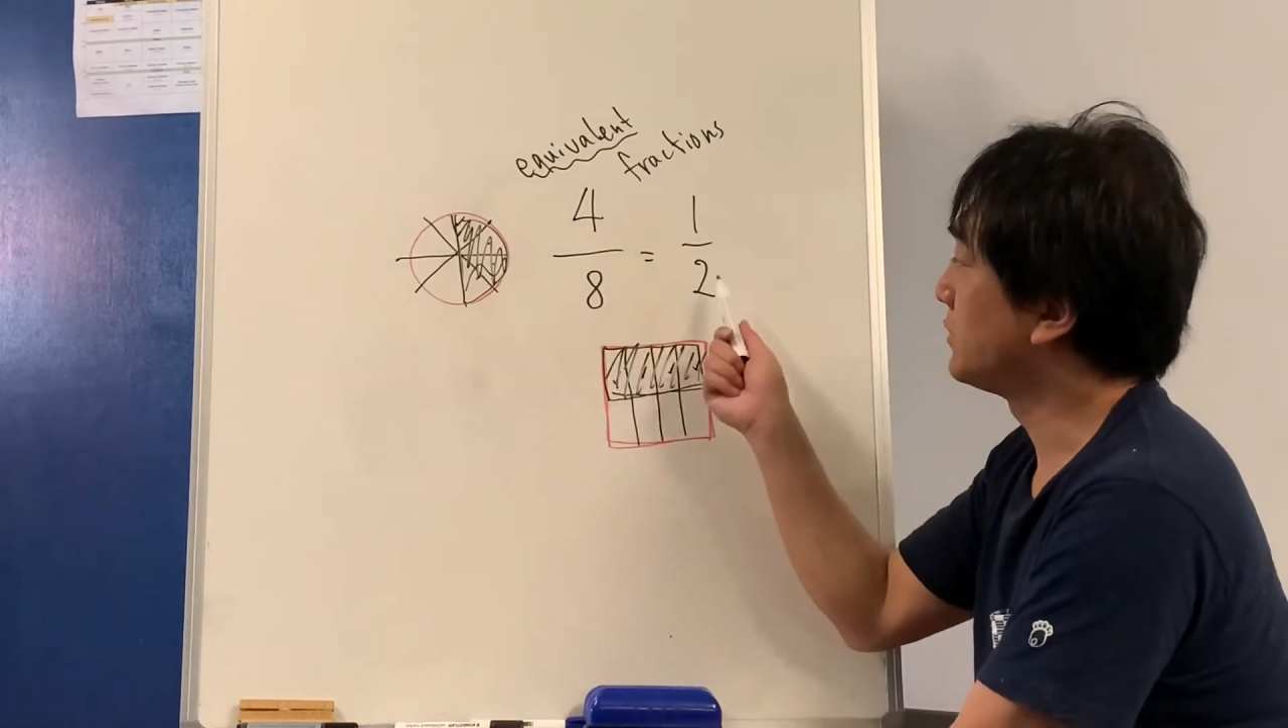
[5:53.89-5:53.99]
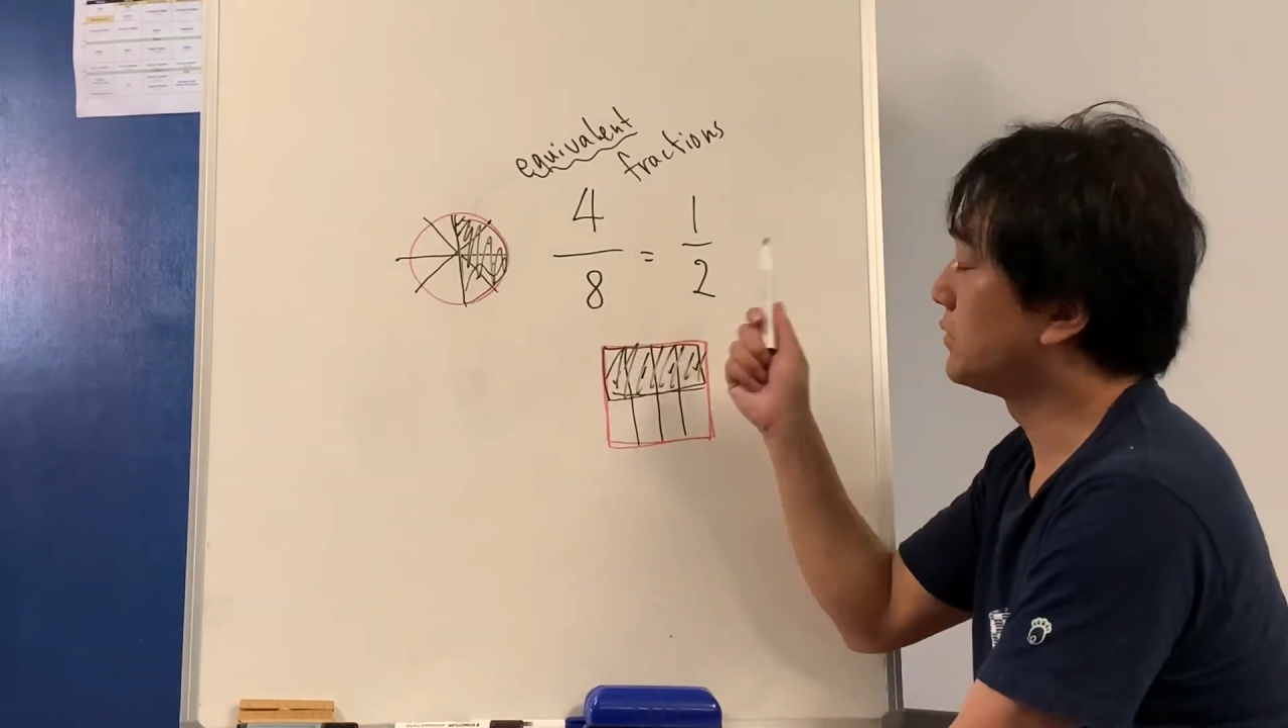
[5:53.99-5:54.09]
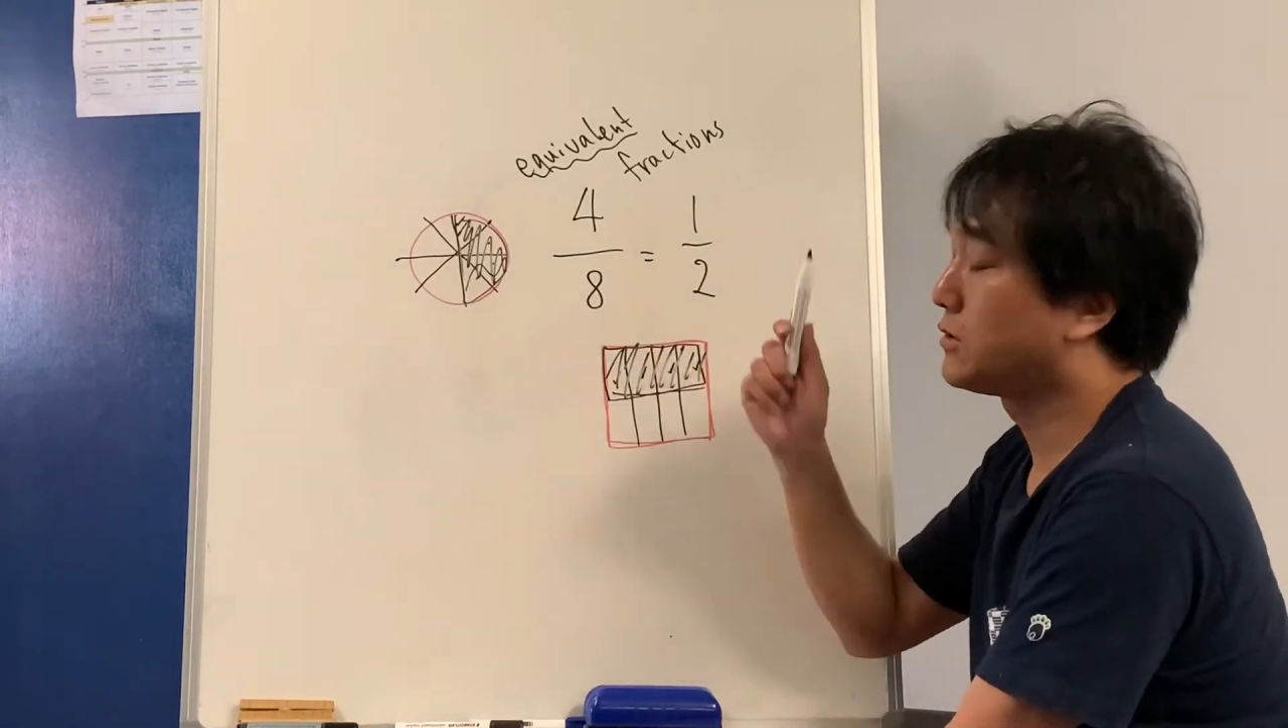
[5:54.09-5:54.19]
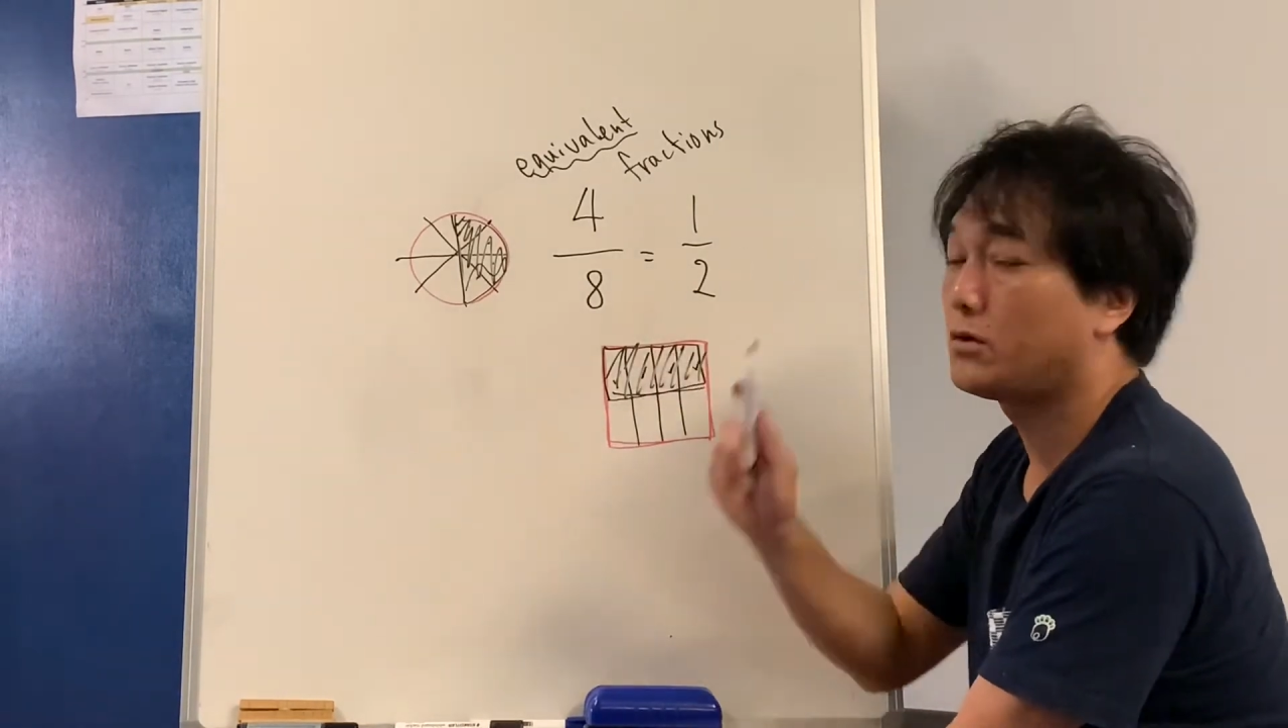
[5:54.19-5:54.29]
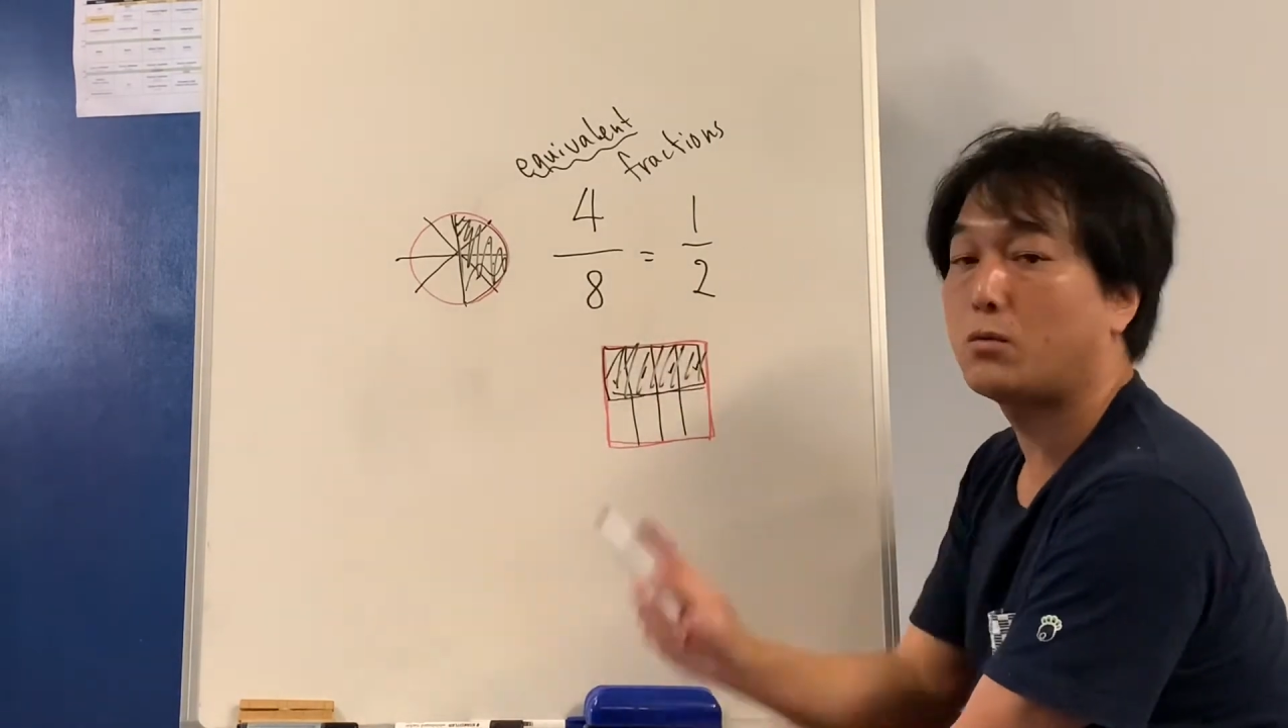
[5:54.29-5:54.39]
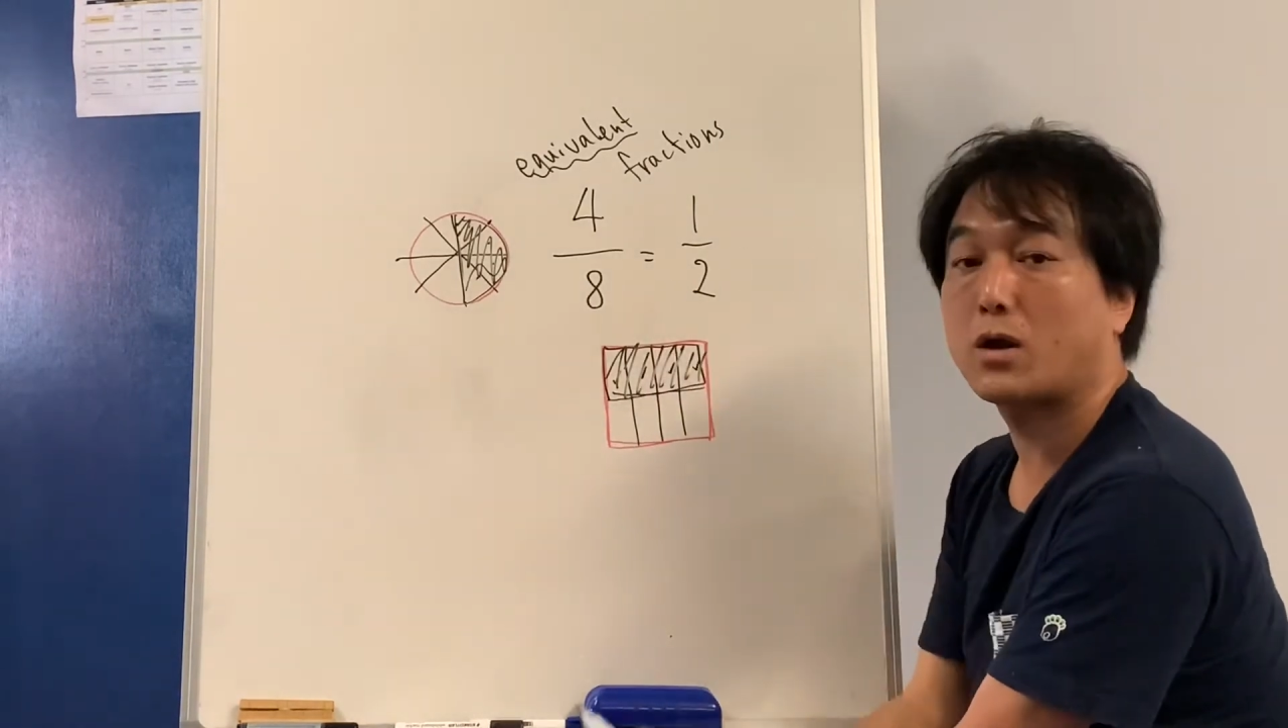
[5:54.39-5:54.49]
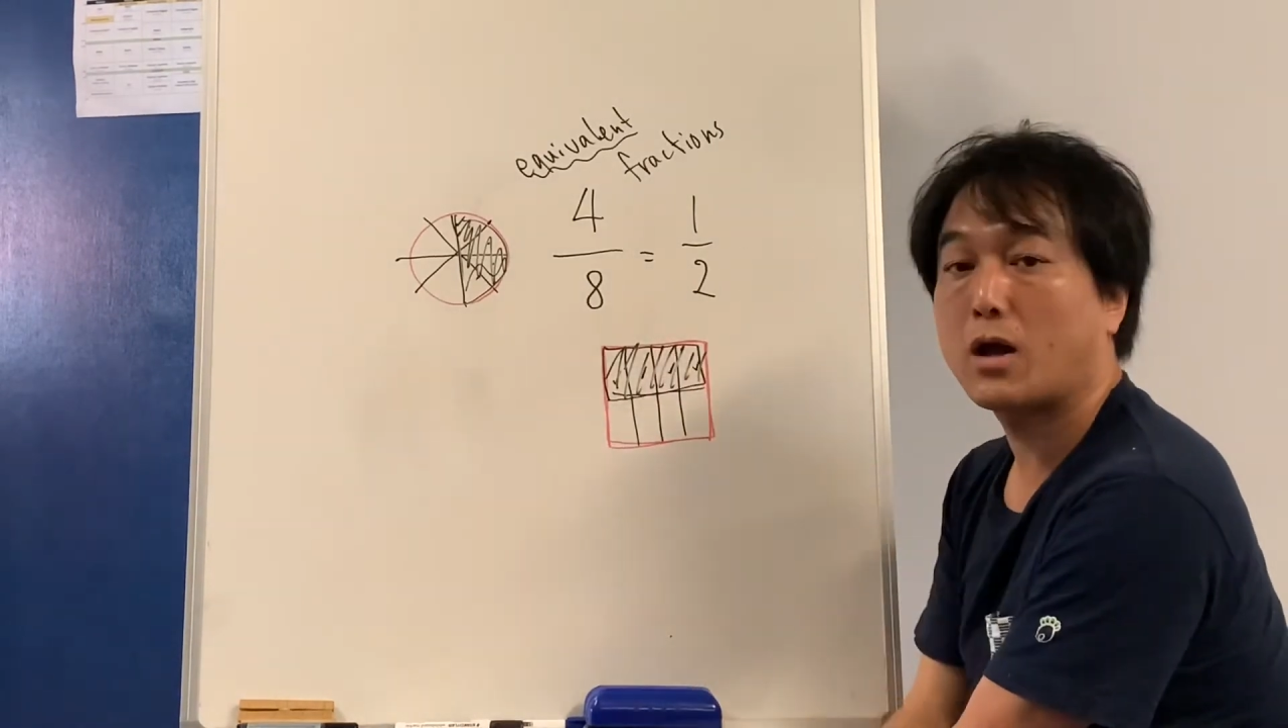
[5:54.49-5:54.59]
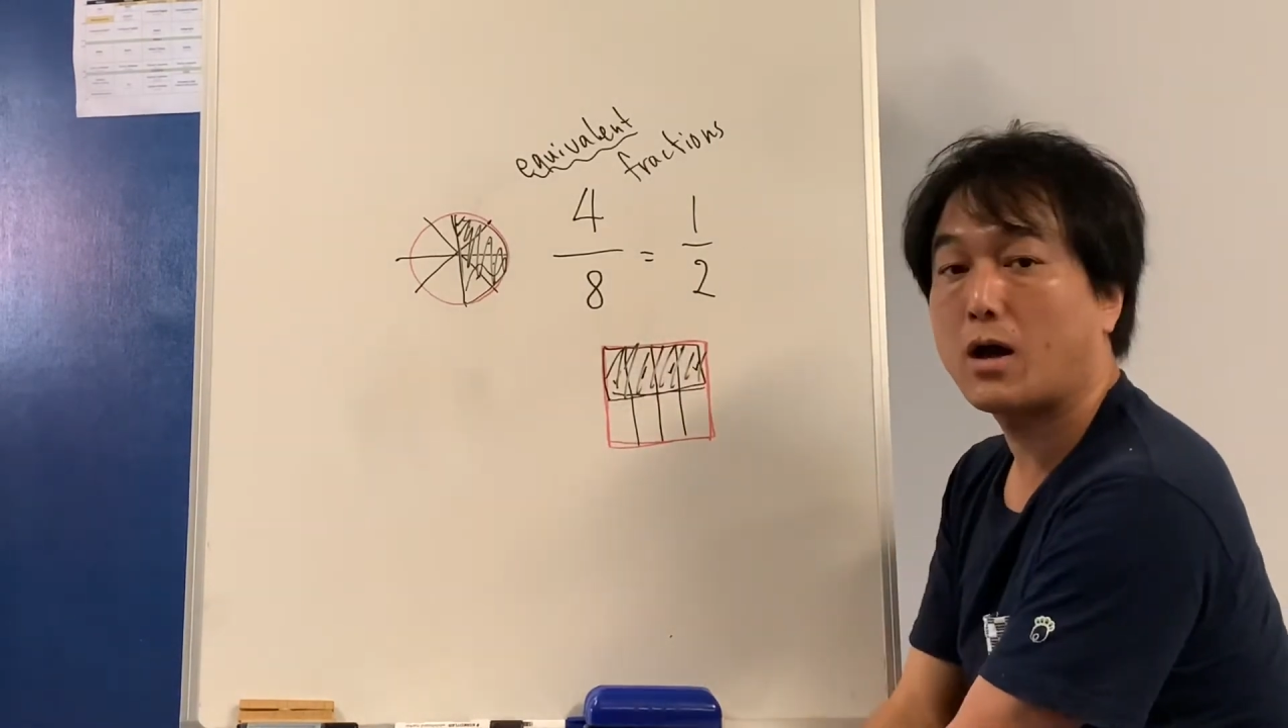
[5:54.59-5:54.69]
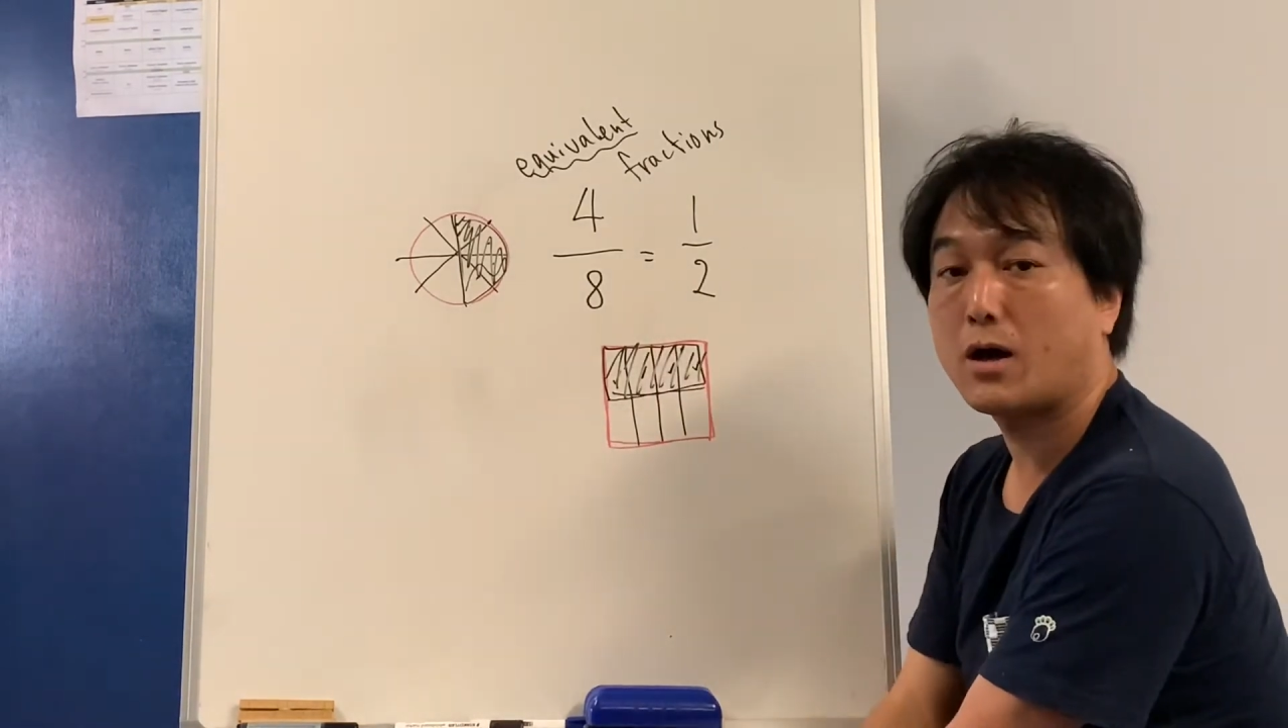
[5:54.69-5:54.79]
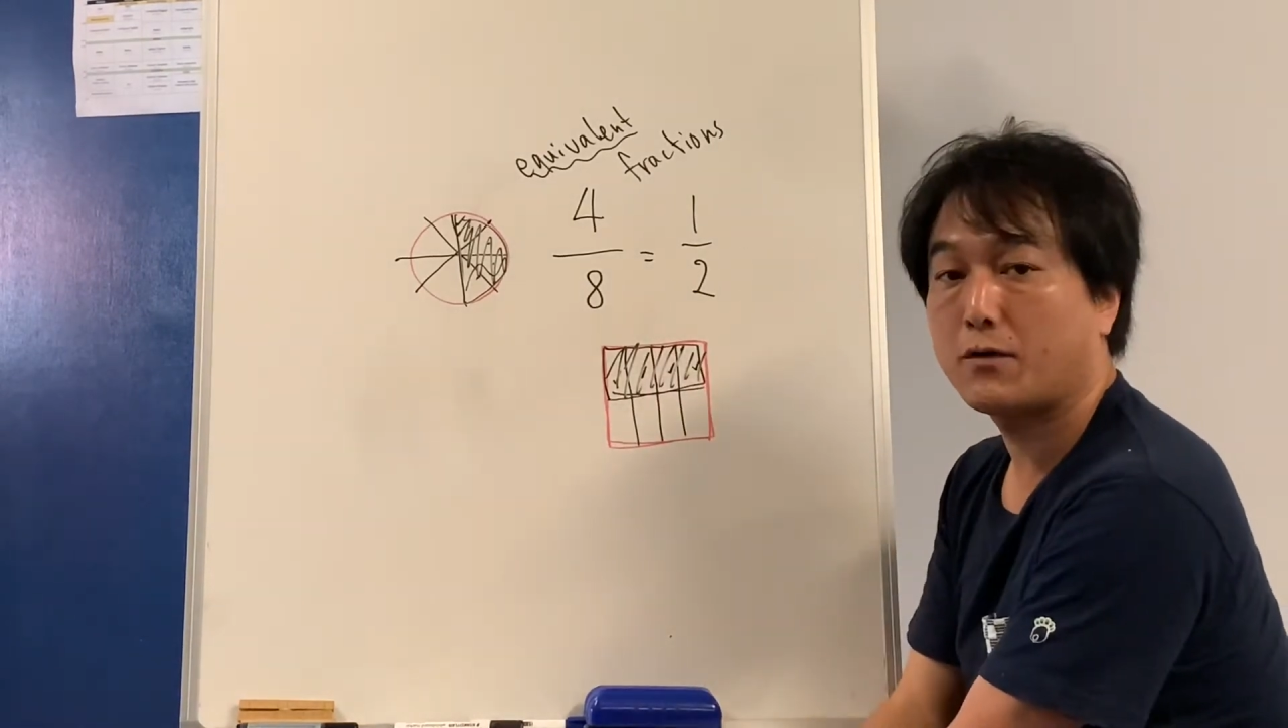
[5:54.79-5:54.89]
to
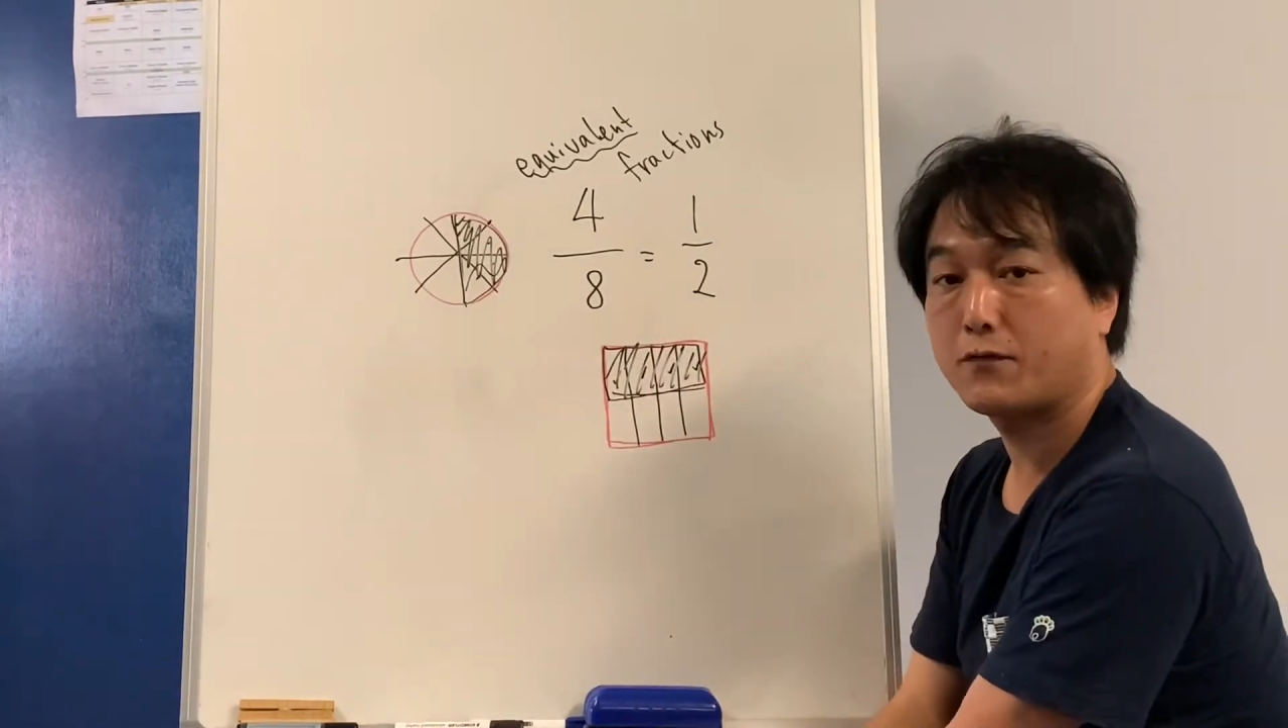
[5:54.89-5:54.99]
1/2.